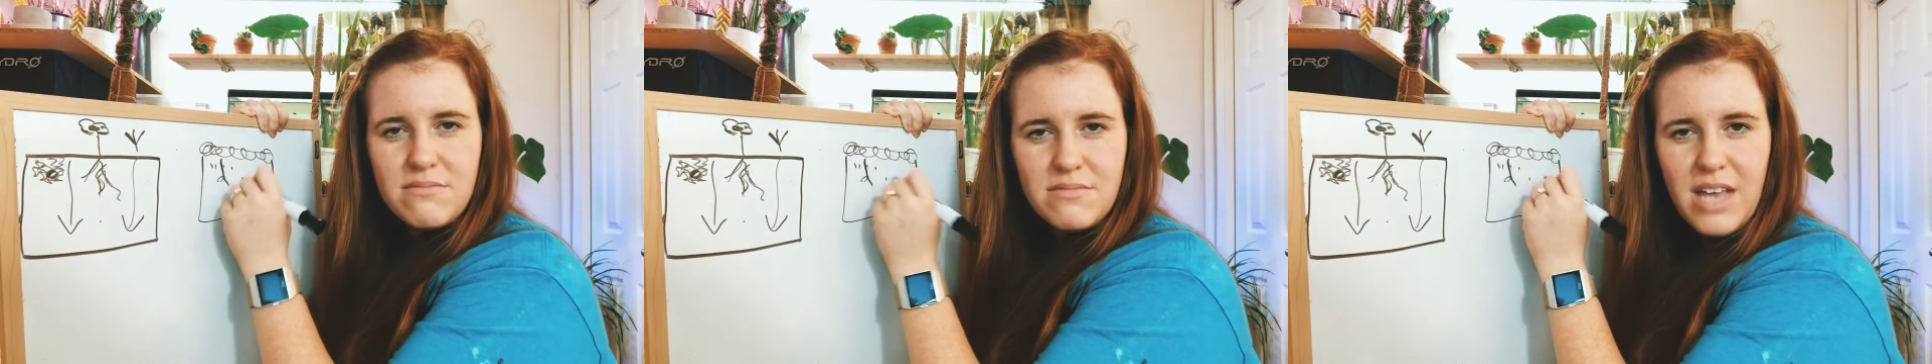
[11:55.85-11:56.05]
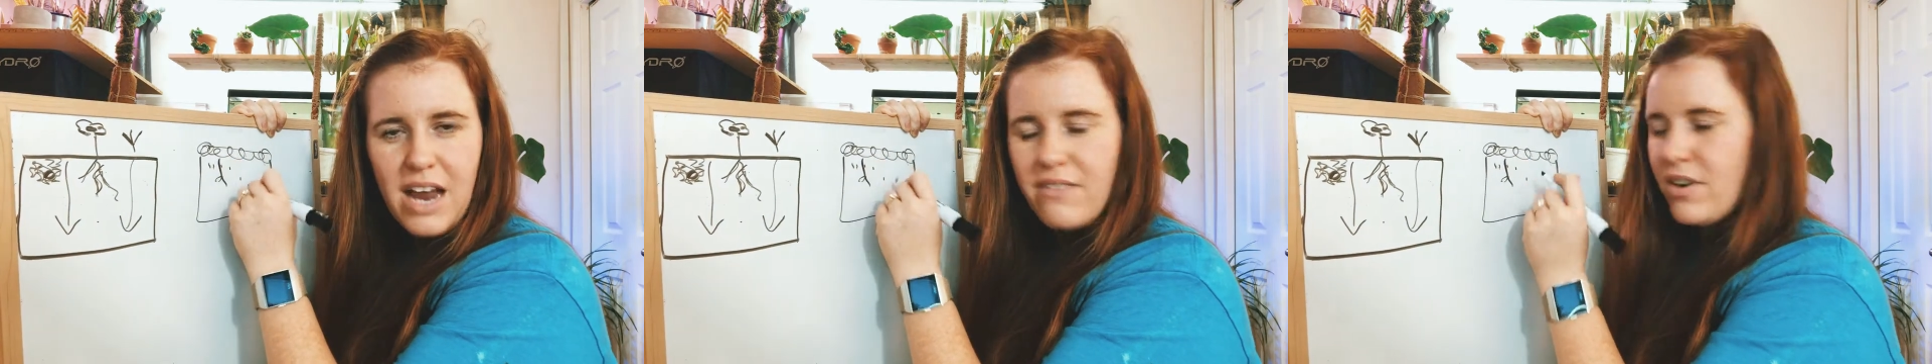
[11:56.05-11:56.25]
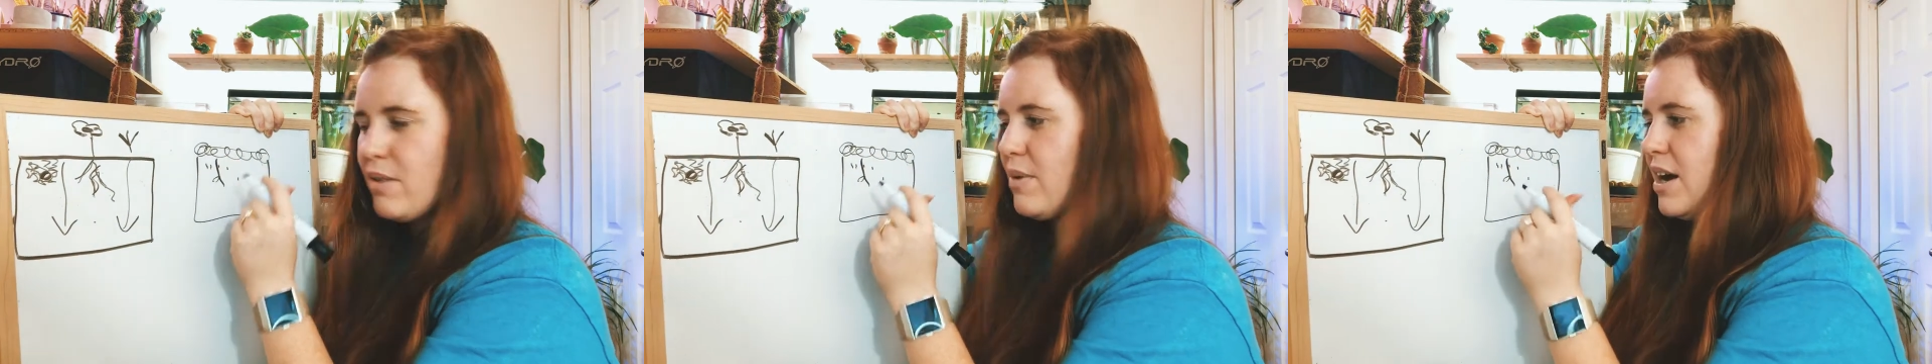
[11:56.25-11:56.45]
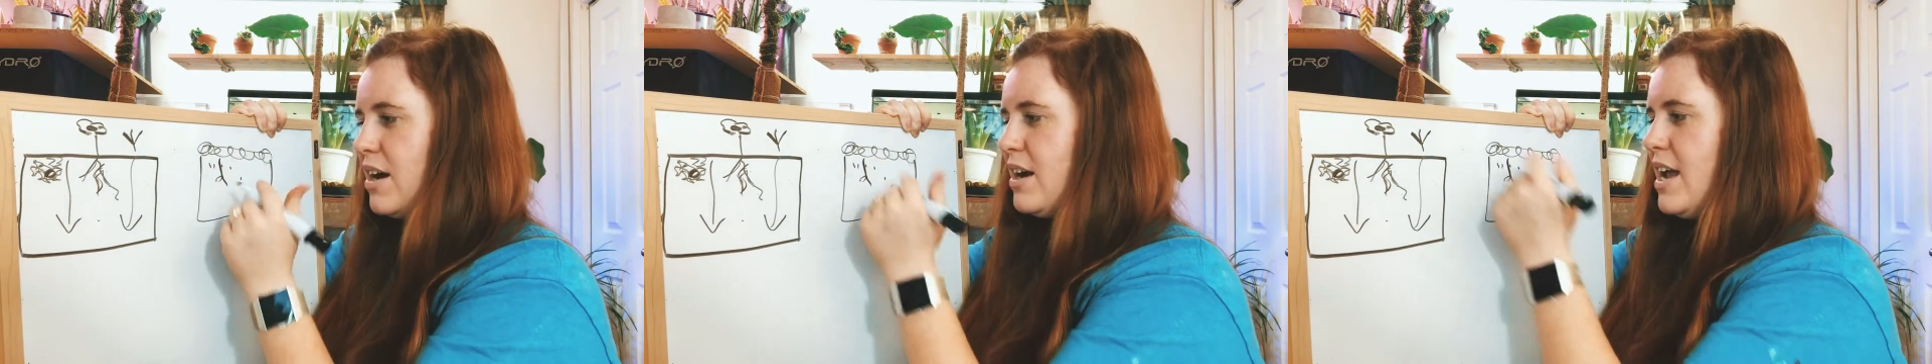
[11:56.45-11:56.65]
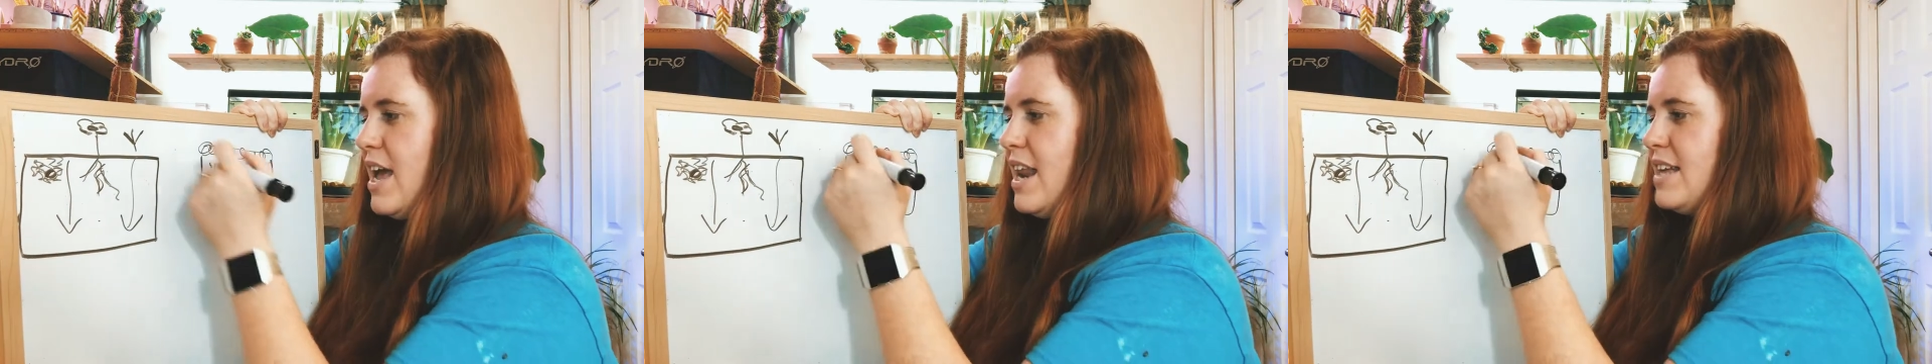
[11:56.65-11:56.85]
everywhere
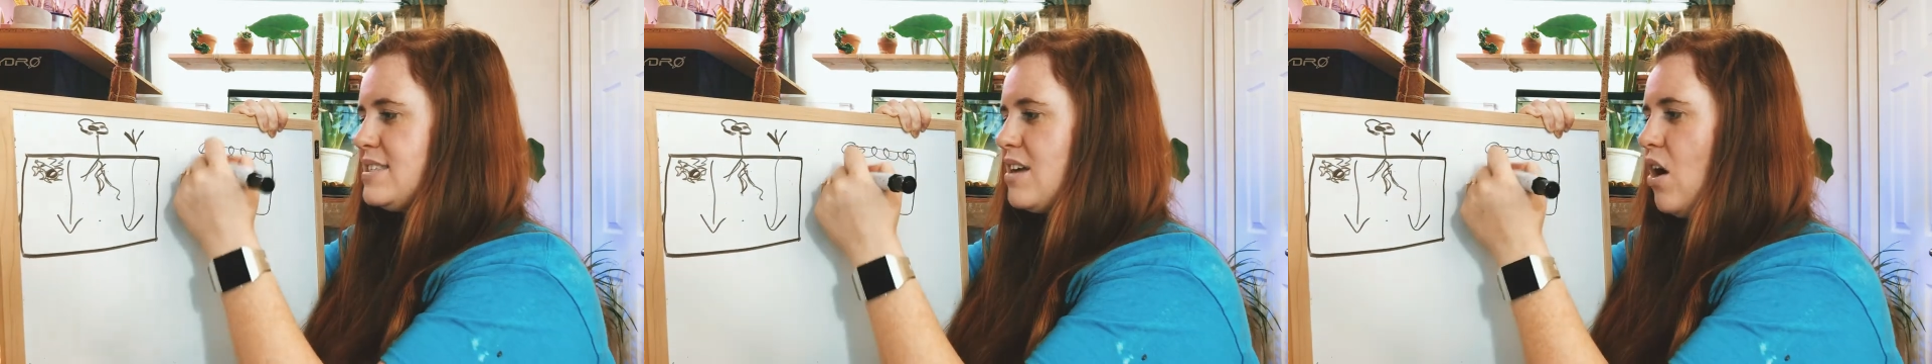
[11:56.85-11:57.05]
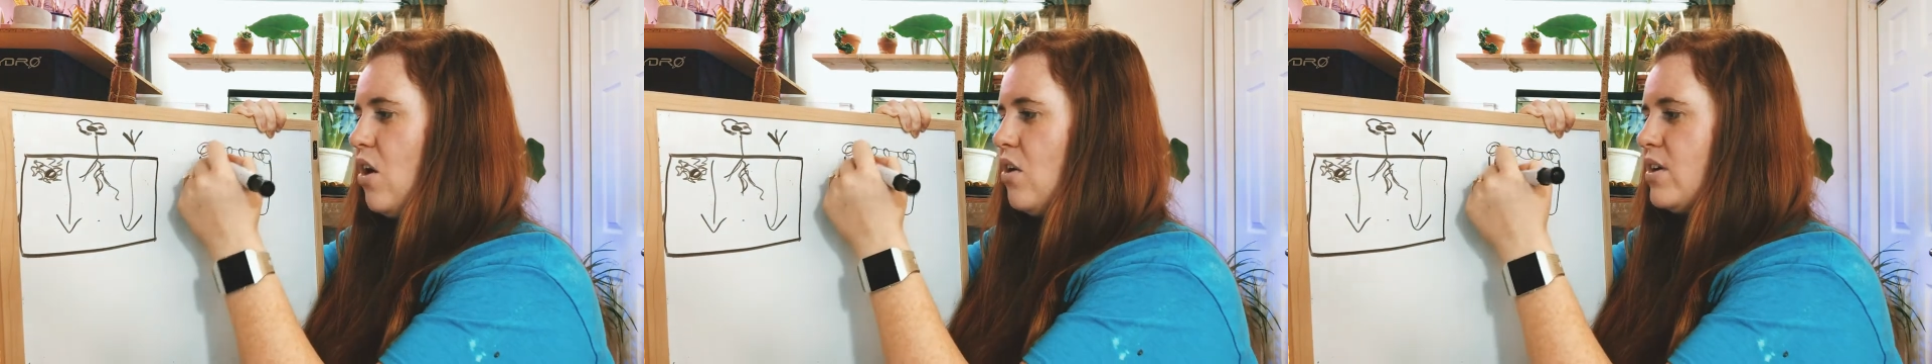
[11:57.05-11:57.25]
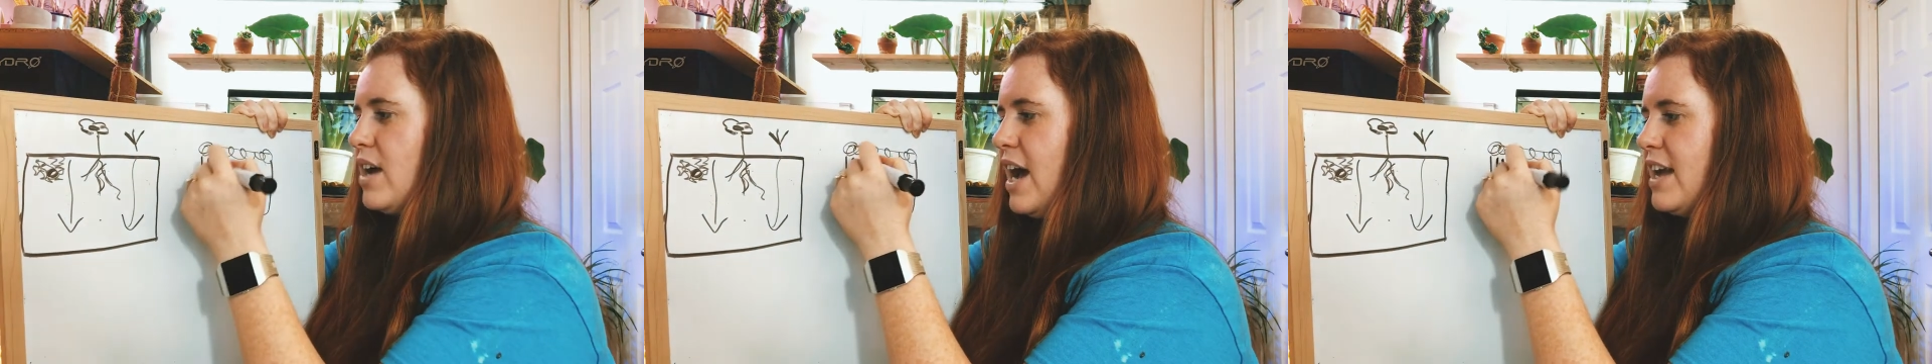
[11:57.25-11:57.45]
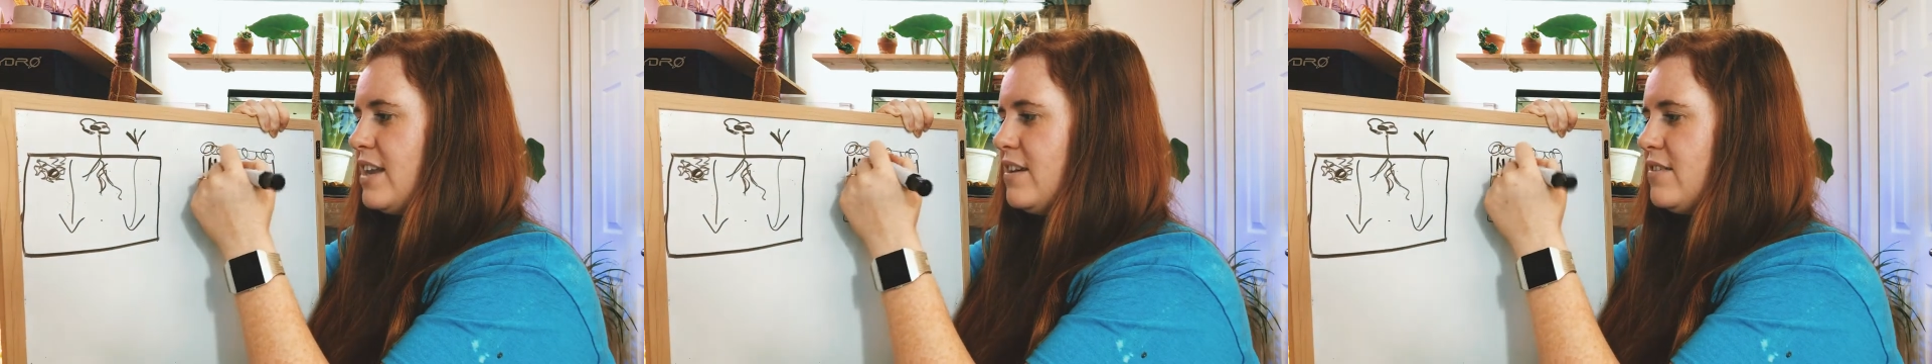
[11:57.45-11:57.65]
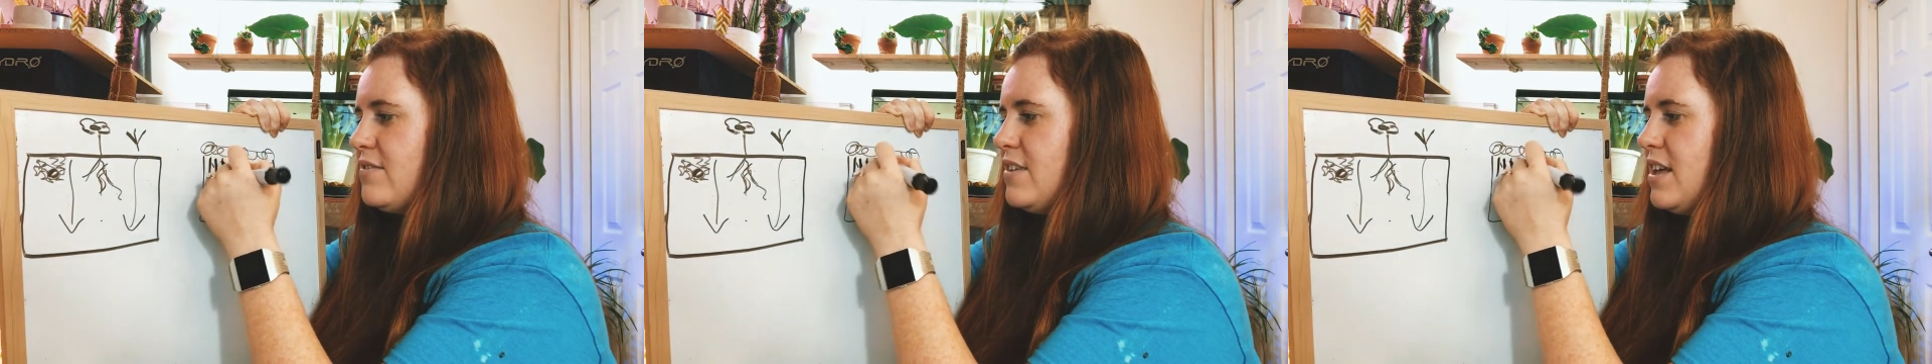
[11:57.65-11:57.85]
and it's all kind
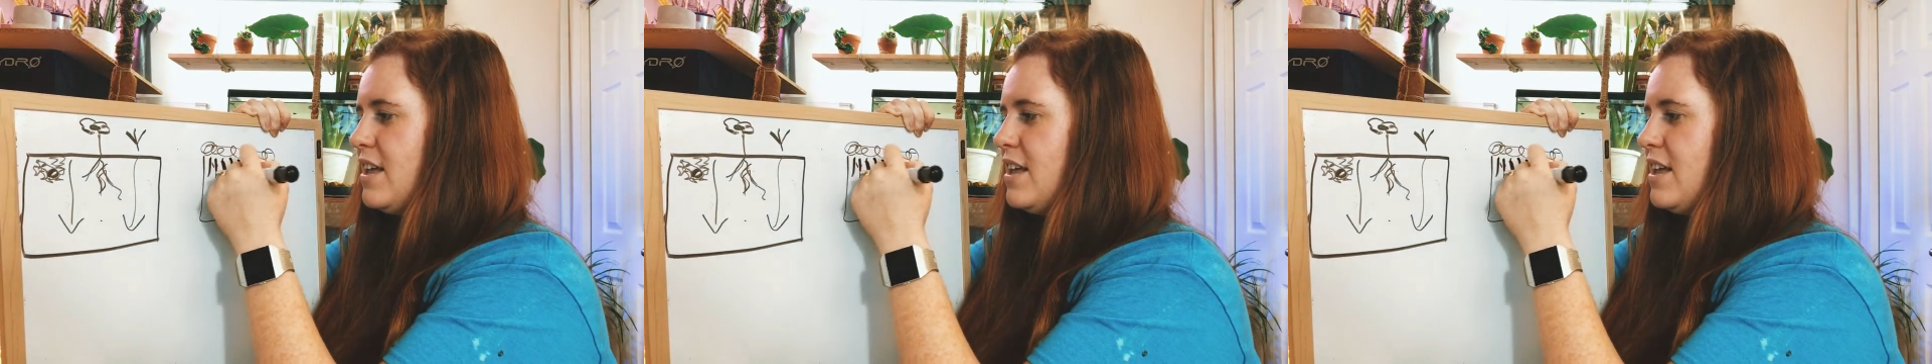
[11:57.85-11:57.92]
of